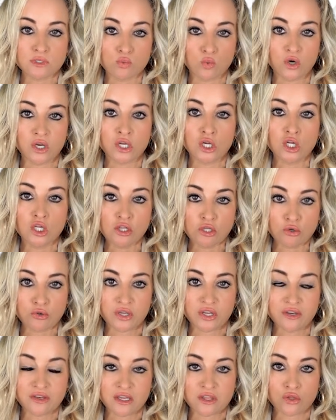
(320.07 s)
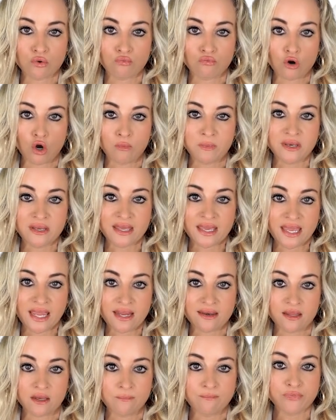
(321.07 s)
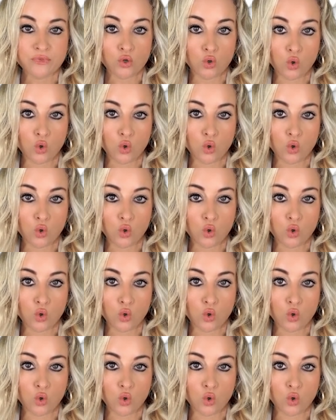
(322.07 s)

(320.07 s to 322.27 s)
were included in the Roman canon,